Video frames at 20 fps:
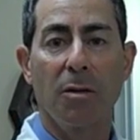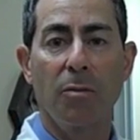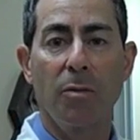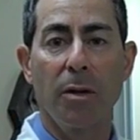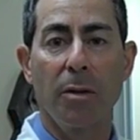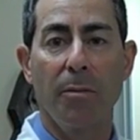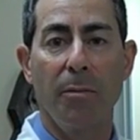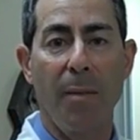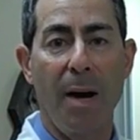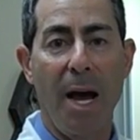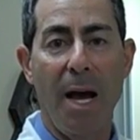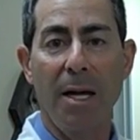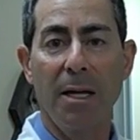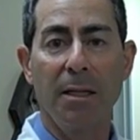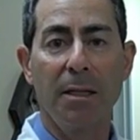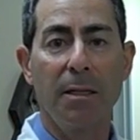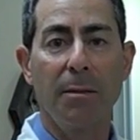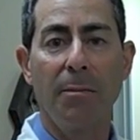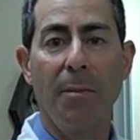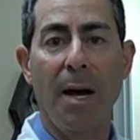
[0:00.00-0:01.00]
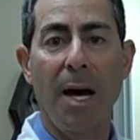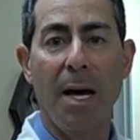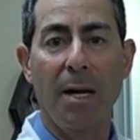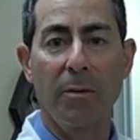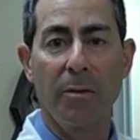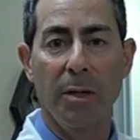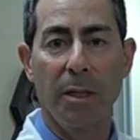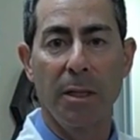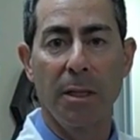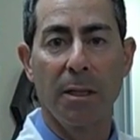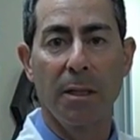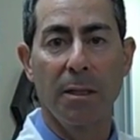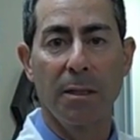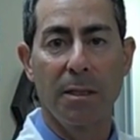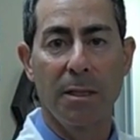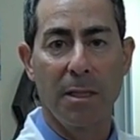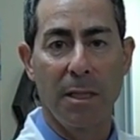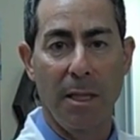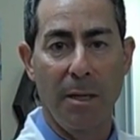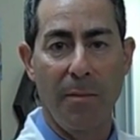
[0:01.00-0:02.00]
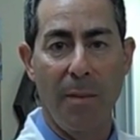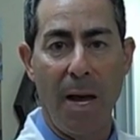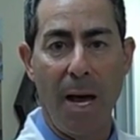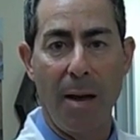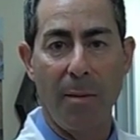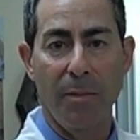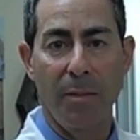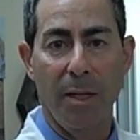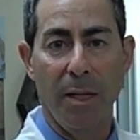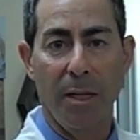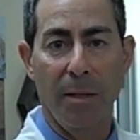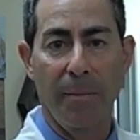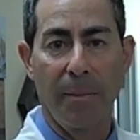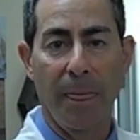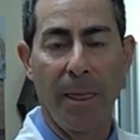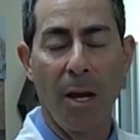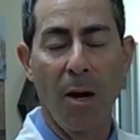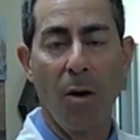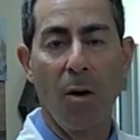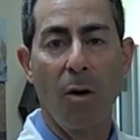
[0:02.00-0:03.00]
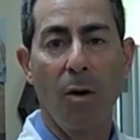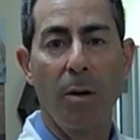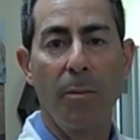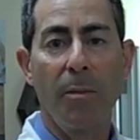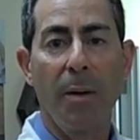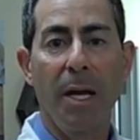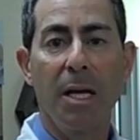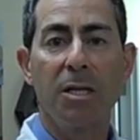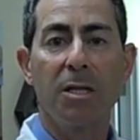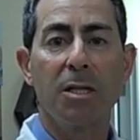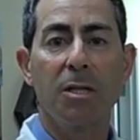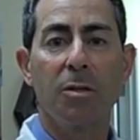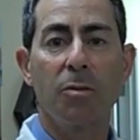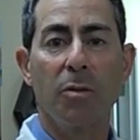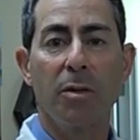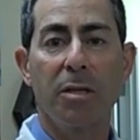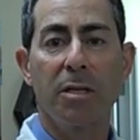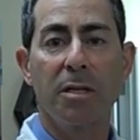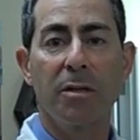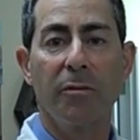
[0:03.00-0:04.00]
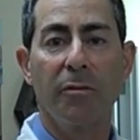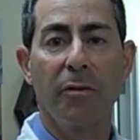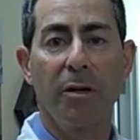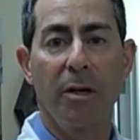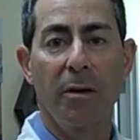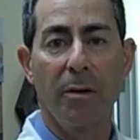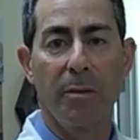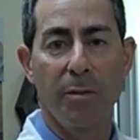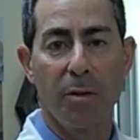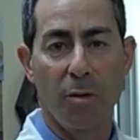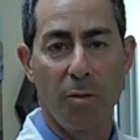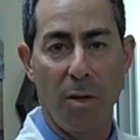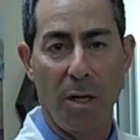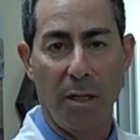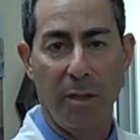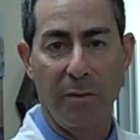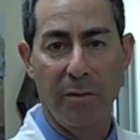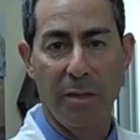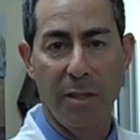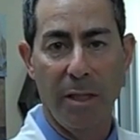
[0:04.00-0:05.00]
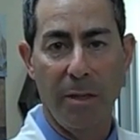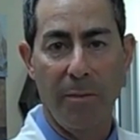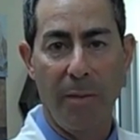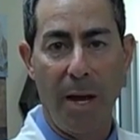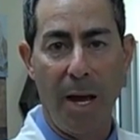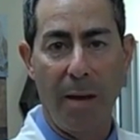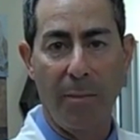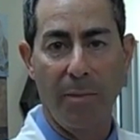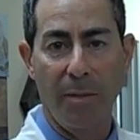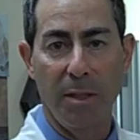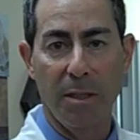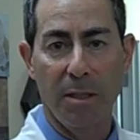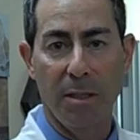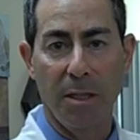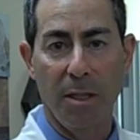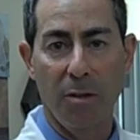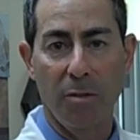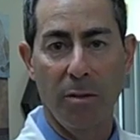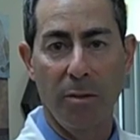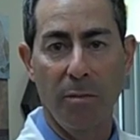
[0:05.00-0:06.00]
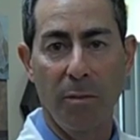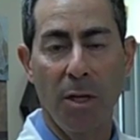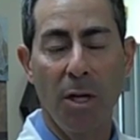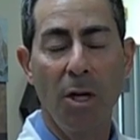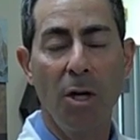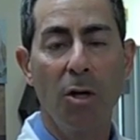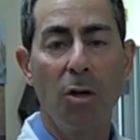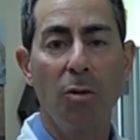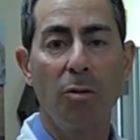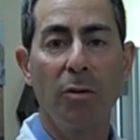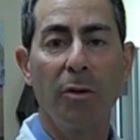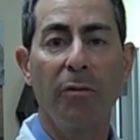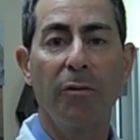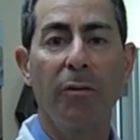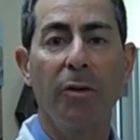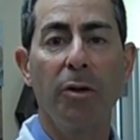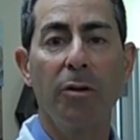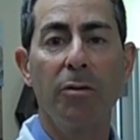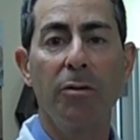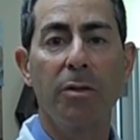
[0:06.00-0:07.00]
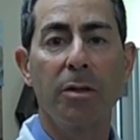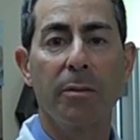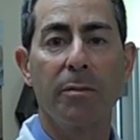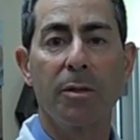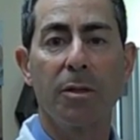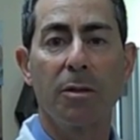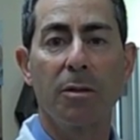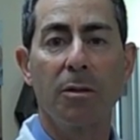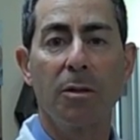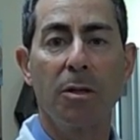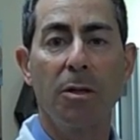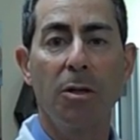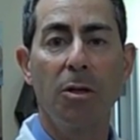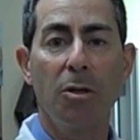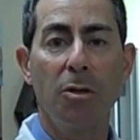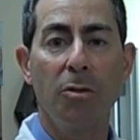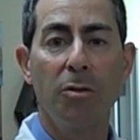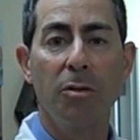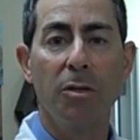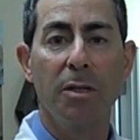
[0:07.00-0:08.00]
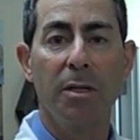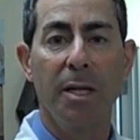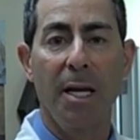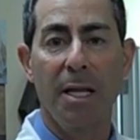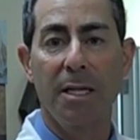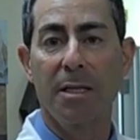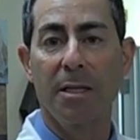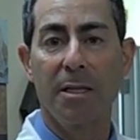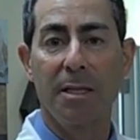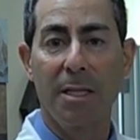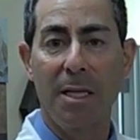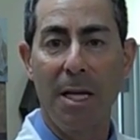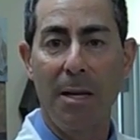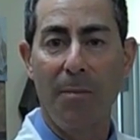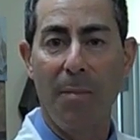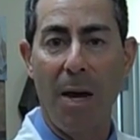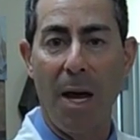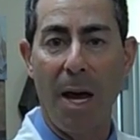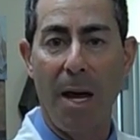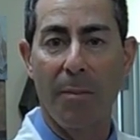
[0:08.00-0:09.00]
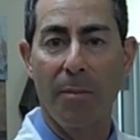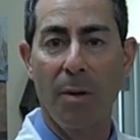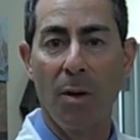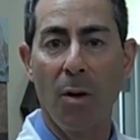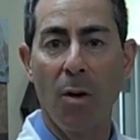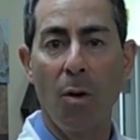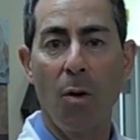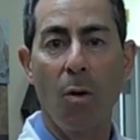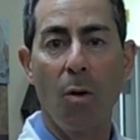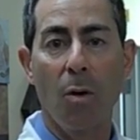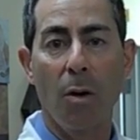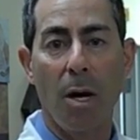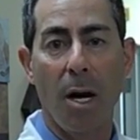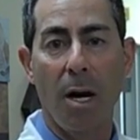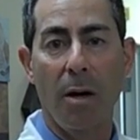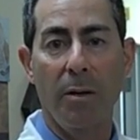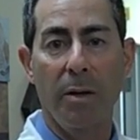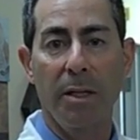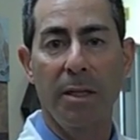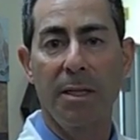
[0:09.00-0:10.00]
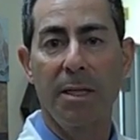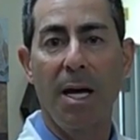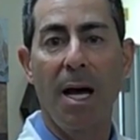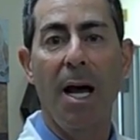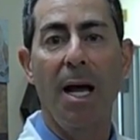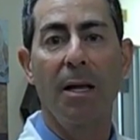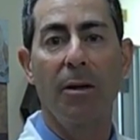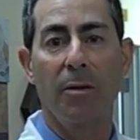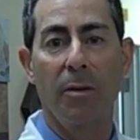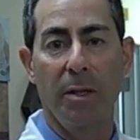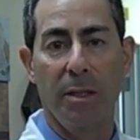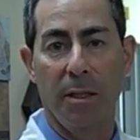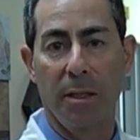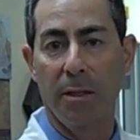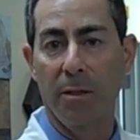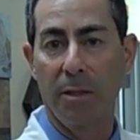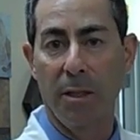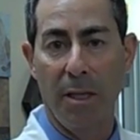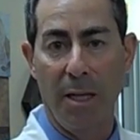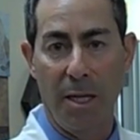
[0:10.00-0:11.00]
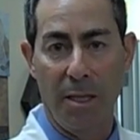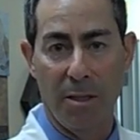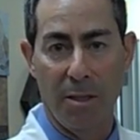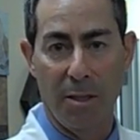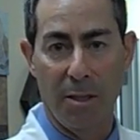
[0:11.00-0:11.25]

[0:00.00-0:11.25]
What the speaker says: with mild to moderate sleep apnea or in patients with severe obstructive sleep apnea syndrome who refuse to use nasal CPAP or are intolerant to nasal